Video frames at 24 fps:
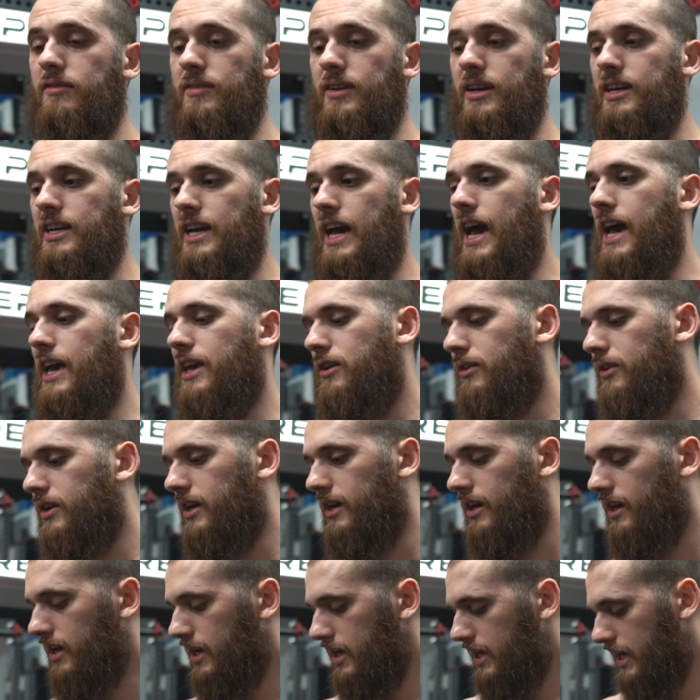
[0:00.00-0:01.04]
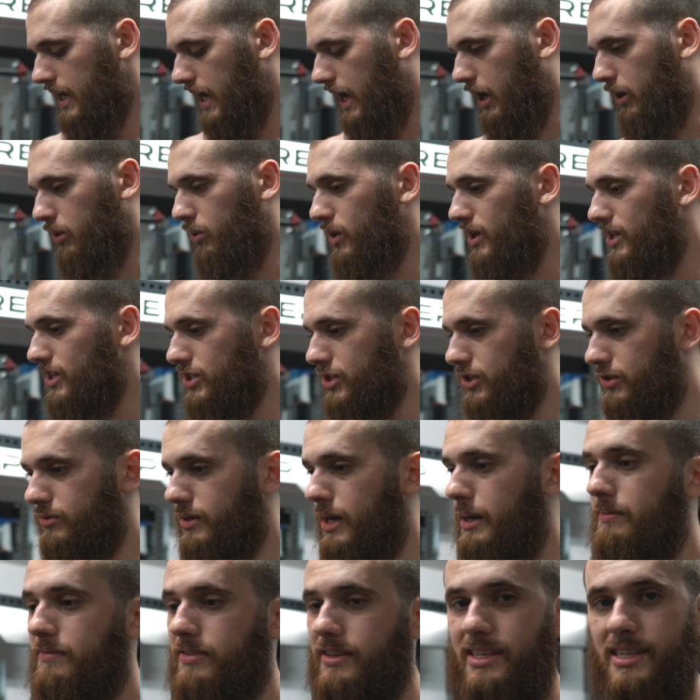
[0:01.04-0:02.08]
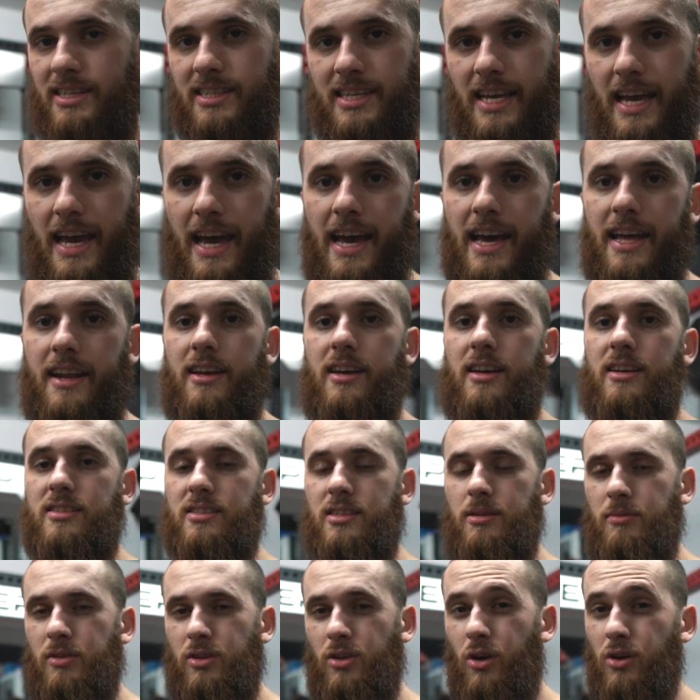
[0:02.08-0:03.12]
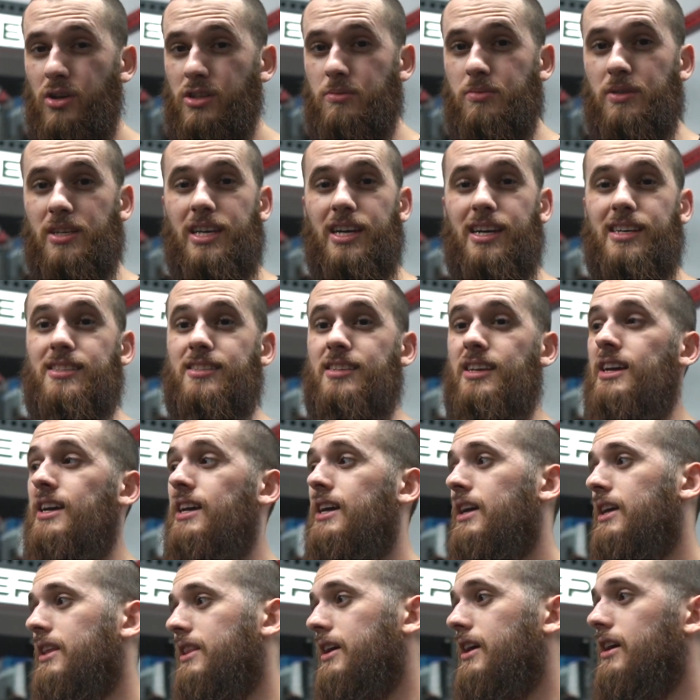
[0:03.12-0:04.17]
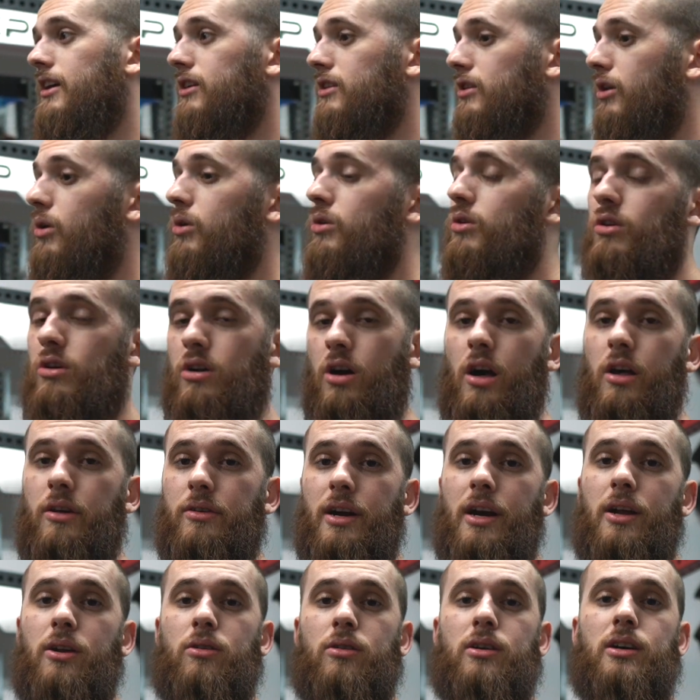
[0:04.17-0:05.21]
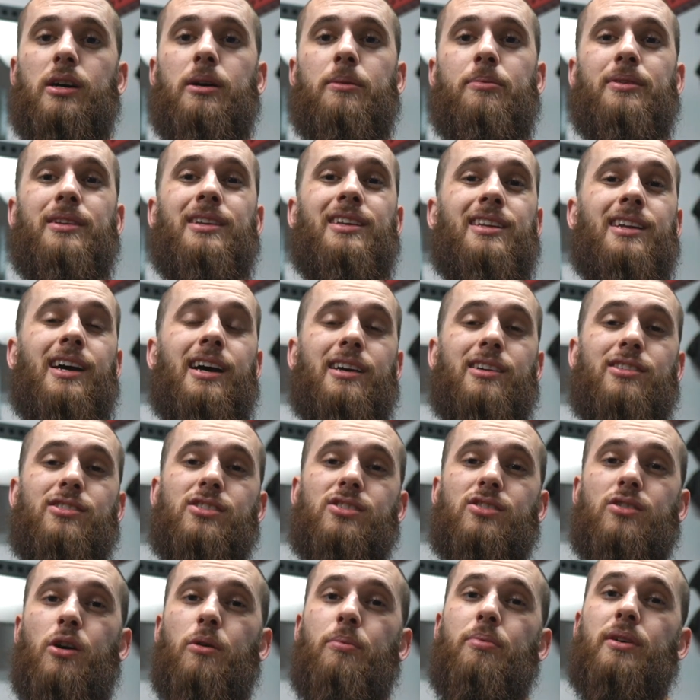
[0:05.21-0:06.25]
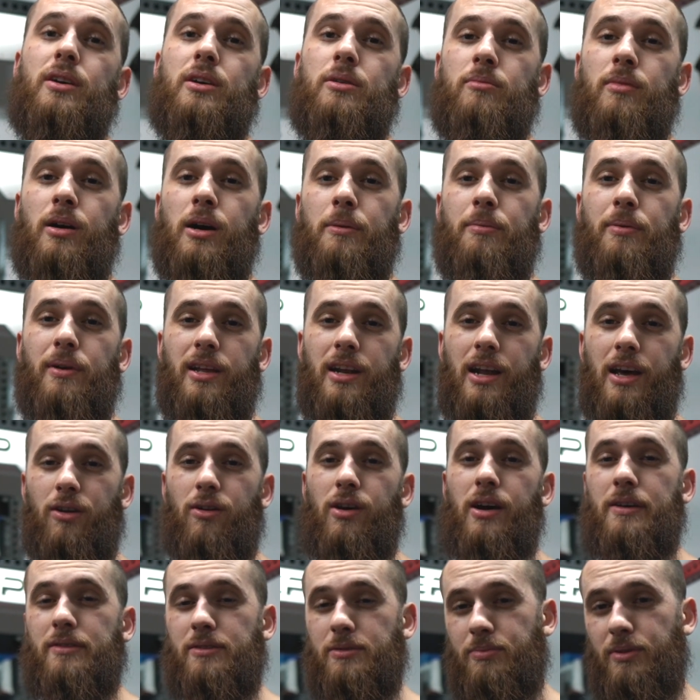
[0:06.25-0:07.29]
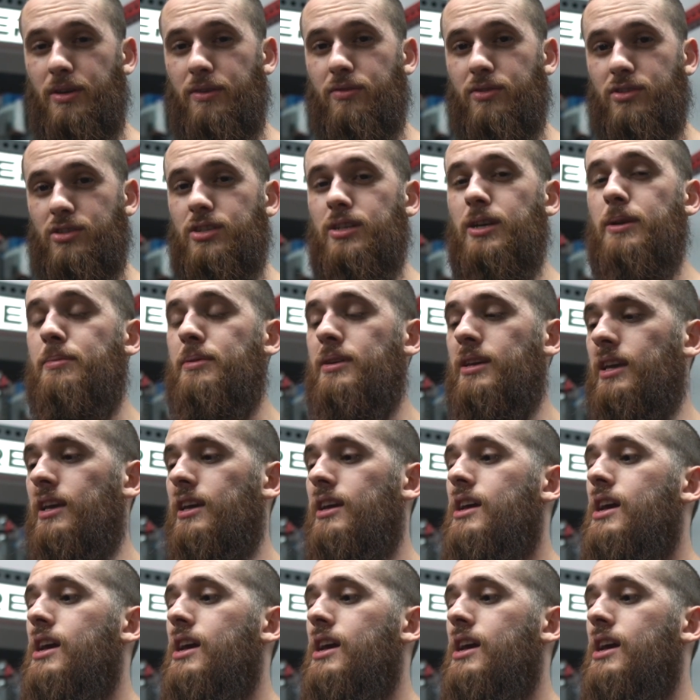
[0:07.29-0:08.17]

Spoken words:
very accurate. I wish Rep Fitness had some of those because they're a local Colorado company and I could just go pick them up and I don't have to pay for shipping.